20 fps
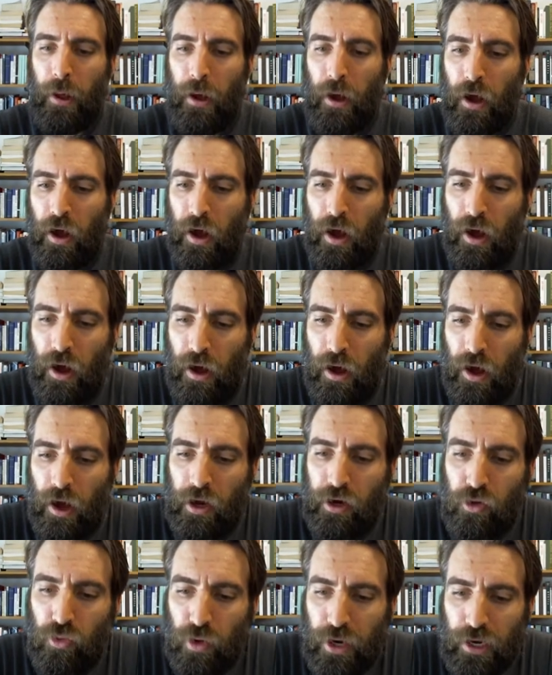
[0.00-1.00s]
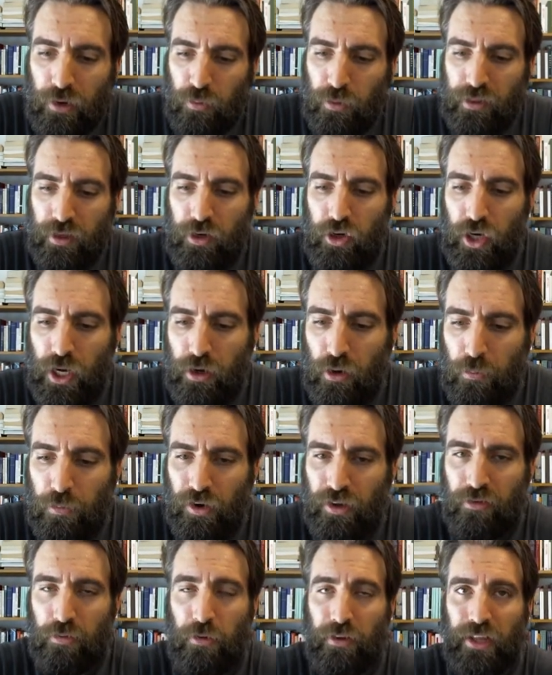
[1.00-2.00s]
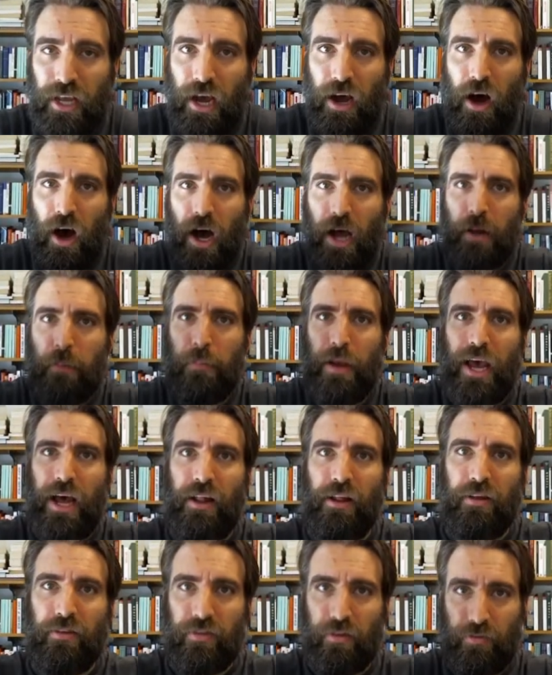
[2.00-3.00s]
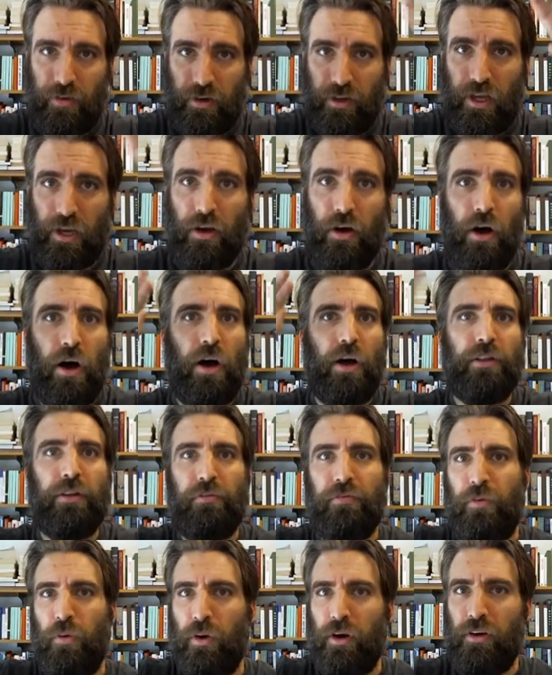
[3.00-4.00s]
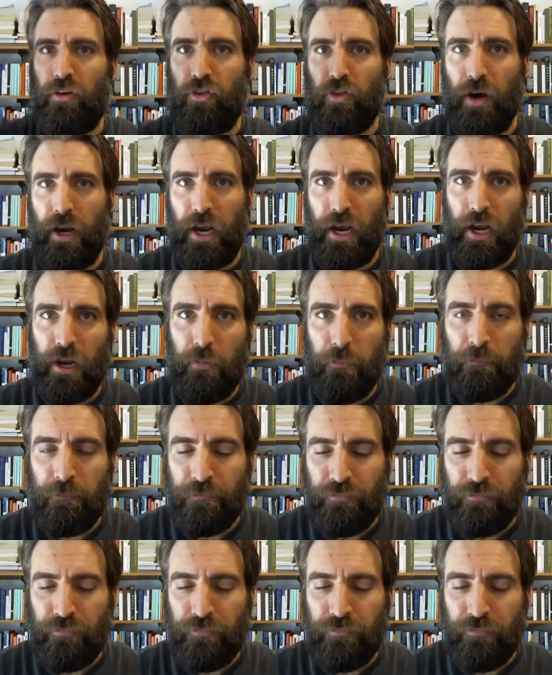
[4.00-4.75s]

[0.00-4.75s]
uh, agreed with the general principle that on balance, if you take all the foreign trade,